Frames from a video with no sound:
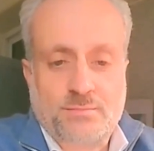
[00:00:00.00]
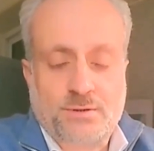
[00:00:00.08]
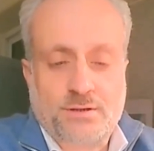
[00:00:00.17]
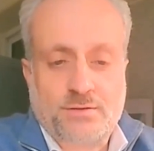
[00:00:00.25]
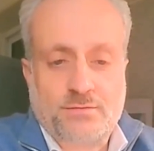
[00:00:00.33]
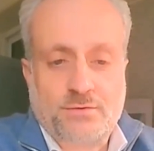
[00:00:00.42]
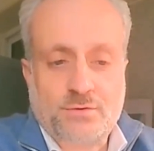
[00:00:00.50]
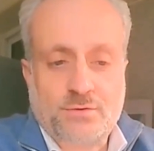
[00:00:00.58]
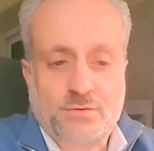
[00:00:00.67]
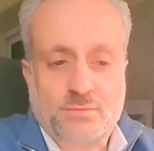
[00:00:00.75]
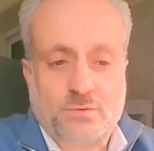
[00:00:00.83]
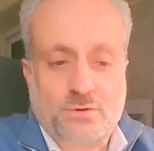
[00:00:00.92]
But of
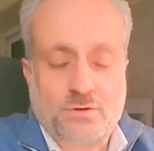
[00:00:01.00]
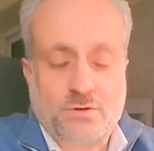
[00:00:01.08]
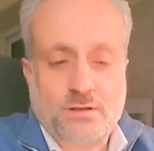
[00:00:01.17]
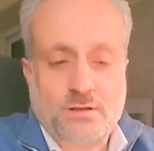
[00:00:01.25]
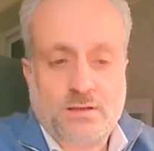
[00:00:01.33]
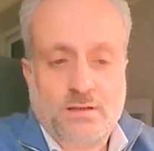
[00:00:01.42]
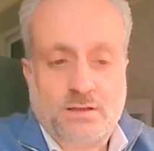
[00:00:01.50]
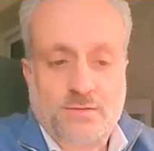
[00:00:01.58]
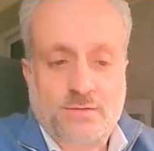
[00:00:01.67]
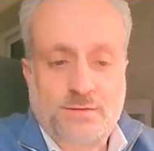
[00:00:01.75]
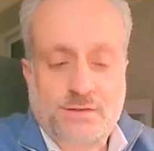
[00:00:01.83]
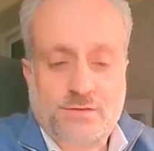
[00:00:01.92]
course, the more
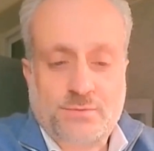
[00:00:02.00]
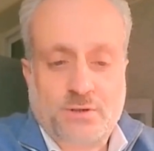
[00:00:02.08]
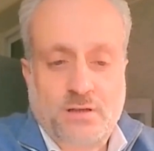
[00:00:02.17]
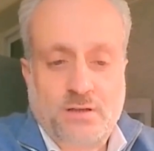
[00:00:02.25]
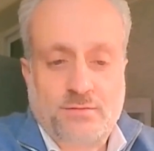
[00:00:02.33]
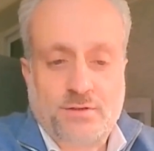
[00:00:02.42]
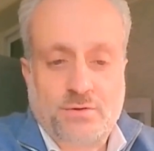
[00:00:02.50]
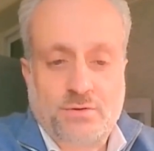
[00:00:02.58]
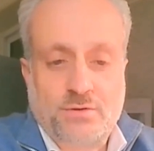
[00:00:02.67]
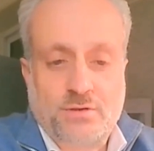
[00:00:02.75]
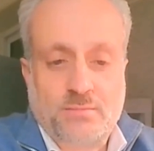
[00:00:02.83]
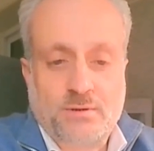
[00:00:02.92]
offices we have in
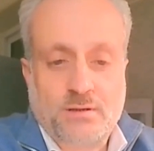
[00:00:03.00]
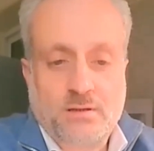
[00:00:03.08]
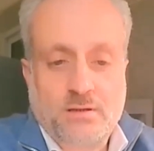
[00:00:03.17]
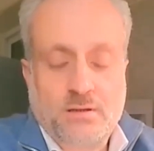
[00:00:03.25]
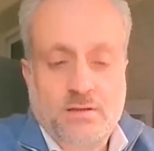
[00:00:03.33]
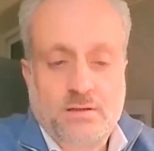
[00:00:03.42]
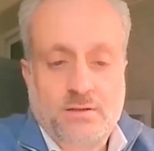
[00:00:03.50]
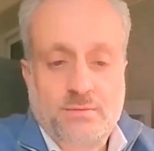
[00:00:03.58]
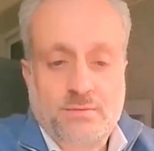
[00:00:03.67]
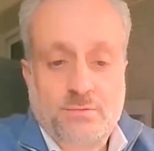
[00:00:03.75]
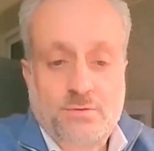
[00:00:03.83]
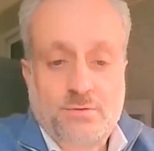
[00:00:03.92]
Europe,
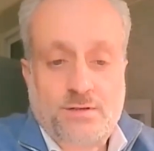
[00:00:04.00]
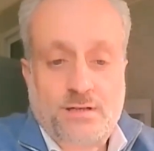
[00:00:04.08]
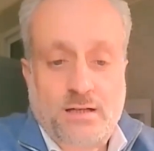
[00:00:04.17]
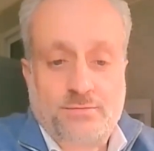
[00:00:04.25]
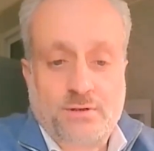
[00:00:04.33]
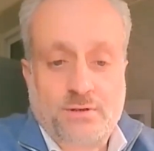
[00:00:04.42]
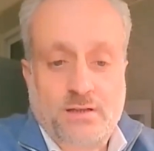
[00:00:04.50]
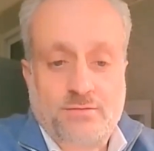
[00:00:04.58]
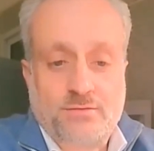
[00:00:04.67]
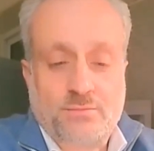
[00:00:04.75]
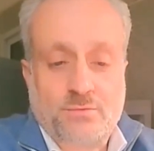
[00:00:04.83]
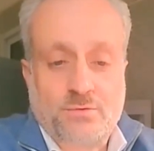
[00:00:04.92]
the more staff we
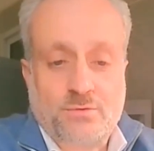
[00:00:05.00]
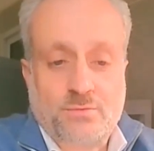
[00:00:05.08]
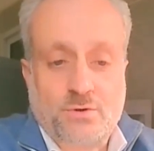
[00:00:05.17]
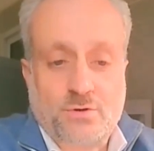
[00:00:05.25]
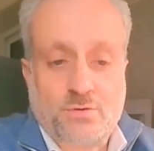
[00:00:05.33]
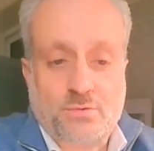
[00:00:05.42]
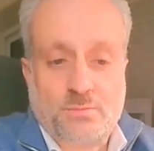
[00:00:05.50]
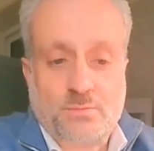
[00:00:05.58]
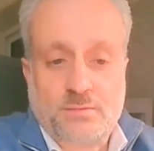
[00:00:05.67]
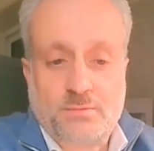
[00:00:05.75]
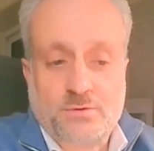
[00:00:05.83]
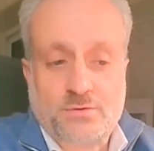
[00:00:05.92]
have, the more work we'll
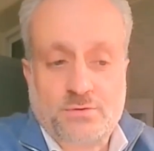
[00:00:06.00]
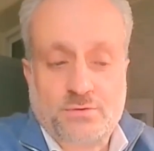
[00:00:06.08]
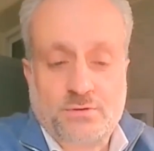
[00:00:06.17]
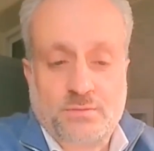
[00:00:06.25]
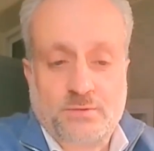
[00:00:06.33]
be able to do.